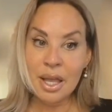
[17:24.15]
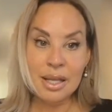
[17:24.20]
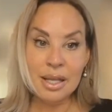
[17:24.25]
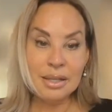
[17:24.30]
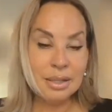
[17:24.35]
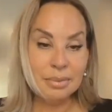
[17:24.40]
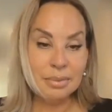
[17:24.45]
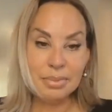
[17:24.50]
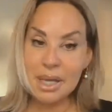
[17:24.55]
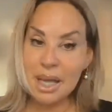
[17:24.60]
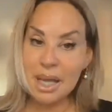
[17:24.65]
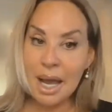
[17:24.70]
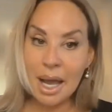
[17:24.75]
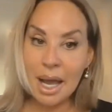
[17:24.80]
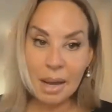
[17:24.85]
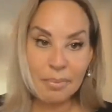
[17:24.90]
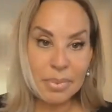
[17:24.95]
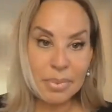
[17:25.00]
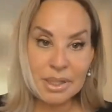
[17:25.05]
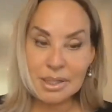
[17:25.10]
and something
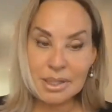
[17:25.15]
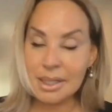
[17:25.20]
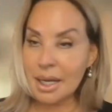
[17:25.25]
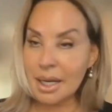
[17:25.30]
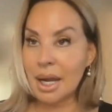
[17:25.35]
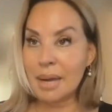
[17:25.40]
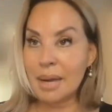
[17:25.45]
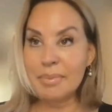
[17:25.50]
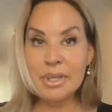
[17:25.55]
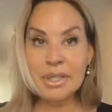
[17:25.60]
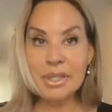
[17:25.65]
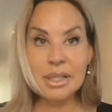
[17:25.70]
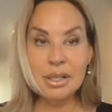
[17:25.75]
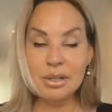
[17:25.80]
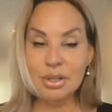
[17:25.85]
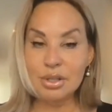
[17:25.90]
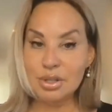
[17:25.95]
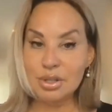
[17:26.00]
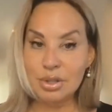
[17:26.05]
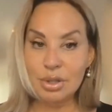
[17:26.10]
happens, like I
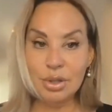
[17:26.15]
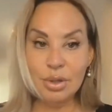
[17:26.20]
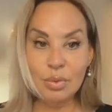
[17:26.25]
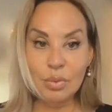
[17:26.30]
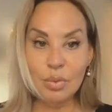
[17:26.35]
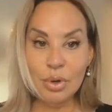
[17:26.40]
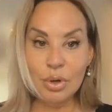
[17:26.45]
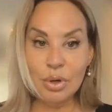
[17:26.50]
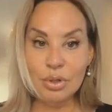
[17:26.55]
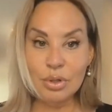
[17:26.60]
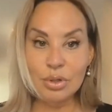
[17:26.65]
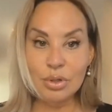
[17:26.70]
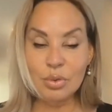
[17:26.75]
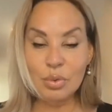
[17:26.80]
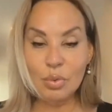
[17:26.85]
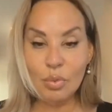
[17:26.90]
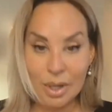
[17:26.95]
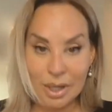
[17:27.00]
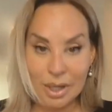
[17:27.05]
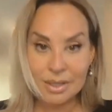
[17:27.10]
misunderstood the words,
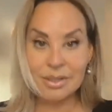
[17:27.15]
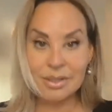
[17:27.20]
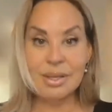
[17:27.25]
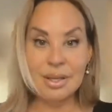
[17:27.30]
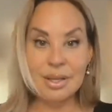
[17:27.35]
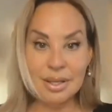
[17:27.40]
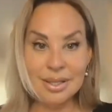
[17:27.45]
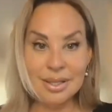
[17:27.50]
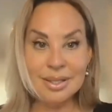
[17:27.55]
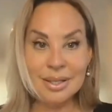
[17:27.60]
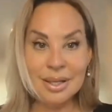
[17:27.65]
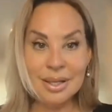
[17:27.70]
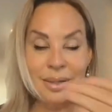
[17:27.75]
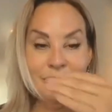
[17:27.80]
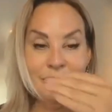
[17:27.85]
what is this?